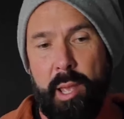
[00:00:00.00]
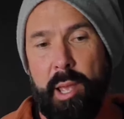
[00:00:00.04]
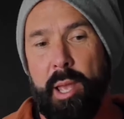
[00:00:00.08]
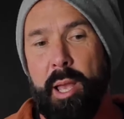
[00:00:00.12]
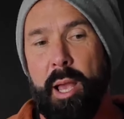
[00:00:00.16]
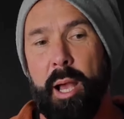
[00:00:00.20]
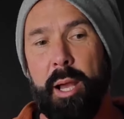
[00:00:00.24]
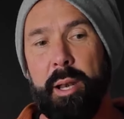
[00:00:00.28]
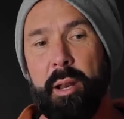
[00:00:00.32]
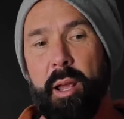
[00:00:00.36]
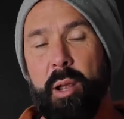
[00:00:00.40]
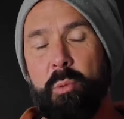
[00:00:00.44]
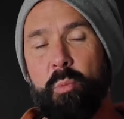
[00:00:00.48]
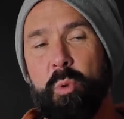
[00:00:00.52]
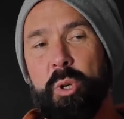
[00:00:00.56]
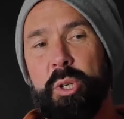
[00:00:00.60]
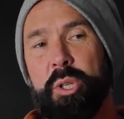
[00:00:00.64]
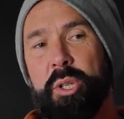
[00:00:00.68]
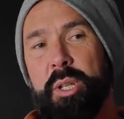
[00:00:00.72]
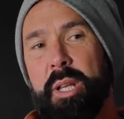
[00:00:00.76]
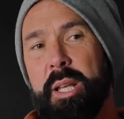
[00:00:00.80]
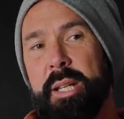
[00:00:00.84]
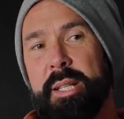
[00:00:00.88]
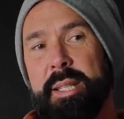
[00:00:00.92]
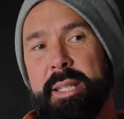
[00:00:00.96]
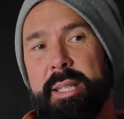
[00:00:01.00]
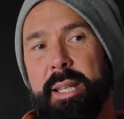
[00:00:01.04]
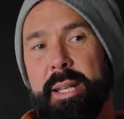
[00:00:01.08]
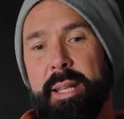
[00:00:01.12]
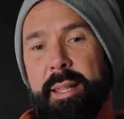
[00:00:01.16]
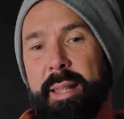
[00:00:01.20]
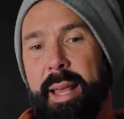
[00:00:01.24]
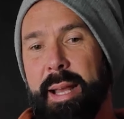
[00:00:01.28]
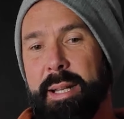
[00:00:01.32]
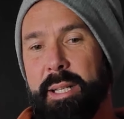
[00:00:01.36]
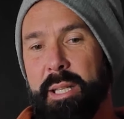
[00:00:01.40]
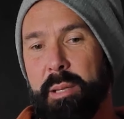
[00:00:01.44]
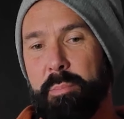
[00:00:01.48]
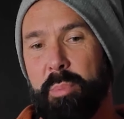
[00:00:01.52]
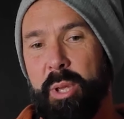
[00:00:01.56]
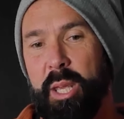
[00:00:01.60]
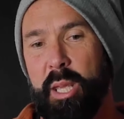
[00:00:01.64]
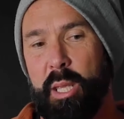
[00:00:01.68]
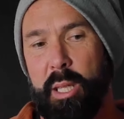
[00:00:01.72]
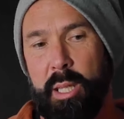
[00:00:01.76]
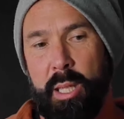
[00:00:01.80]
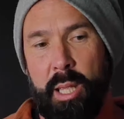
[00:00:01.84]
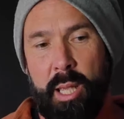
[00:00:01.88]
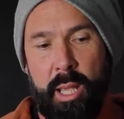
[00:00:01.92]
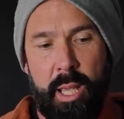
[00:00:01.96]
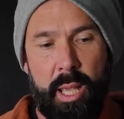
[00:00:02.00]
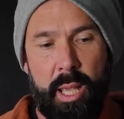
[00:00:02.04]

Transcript: And I would consider that to be